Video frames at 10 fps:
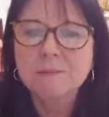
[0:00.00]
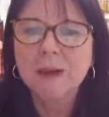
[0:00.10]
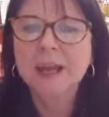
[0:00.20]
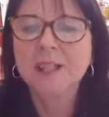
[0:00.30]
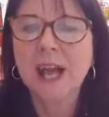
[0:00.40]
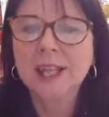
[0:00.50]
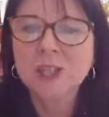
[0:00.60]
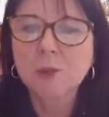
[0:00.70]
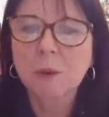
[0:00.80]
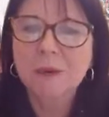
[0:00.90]
my
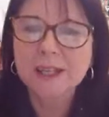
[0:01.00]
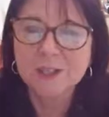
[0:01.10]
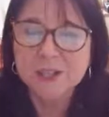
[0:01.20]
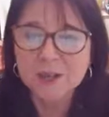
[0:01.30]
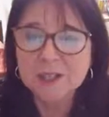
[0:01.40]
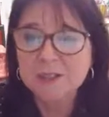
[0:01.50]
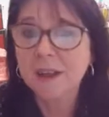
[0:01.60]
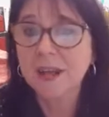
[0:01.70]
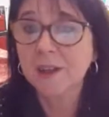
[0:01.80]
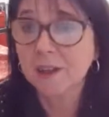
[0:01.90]
challenge will be not only to
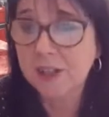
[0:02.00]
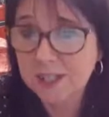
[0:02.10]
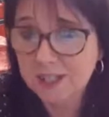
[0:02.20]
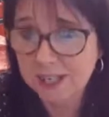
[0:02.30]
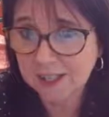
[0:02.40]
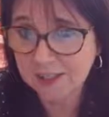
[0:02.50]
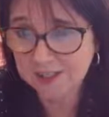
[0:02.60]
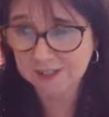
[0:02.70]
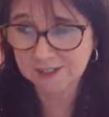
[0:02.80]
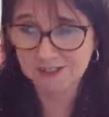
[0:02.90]
make a
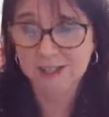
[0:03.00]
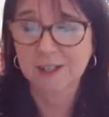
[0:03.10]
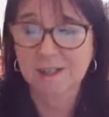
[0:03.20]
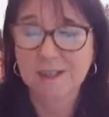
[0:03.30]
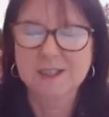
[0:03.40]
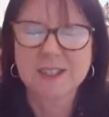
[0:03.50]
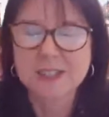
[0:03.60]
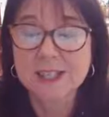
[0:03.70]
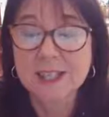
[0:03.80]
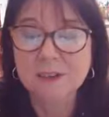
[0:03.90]
30-second little
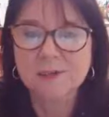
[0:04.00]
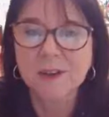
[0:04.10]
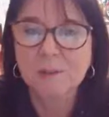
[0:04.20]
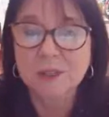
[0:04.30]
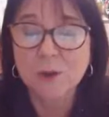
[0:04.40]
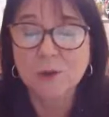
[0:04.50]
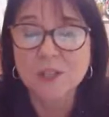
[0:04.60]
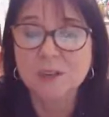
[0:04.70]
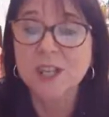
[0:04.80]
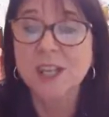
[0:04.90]
TV film, but
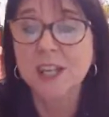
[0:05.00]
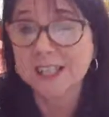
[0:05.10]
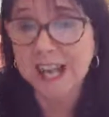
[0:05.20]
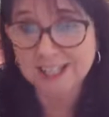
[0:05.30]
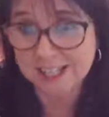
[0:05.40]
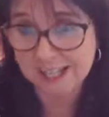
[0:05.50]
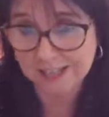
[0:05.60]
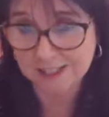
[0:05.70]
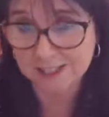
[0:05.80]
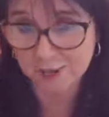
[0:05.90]
also to learn
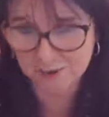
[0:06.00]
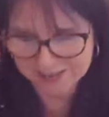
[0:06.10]
Catalan. So